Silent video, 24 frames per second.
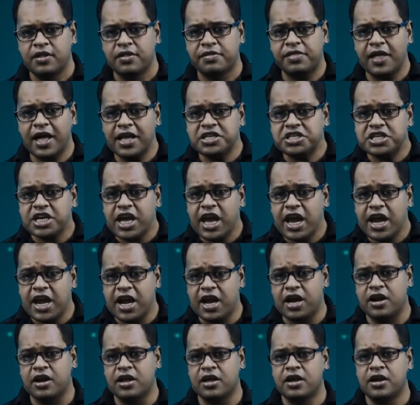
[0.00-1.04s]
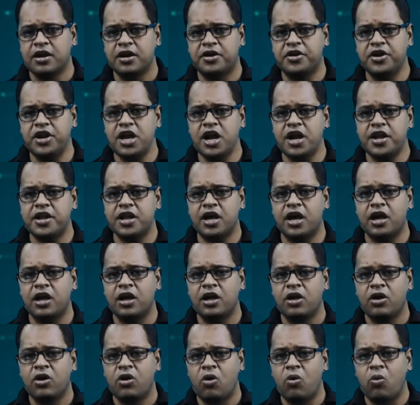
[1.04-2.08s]
Such error create a
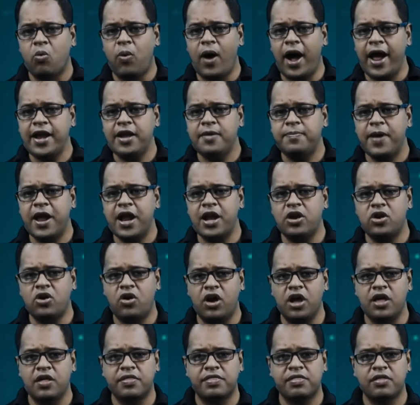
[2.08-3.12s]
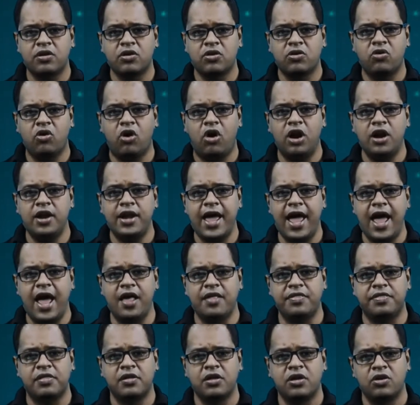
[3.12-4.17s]
wideband noise called
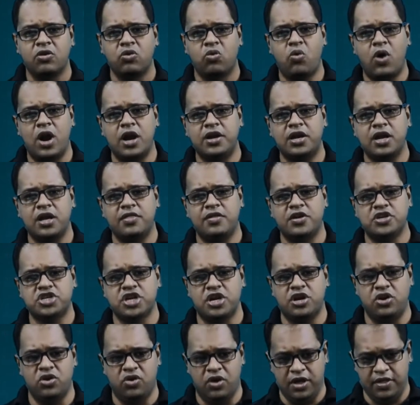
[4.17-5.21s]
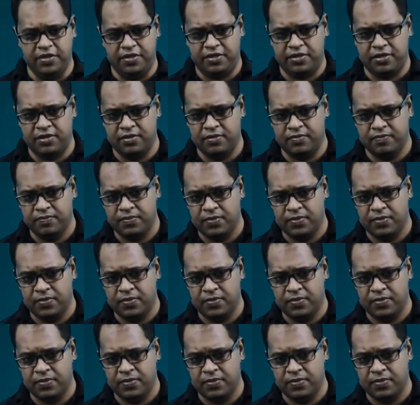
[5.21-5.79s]
as quantization noise.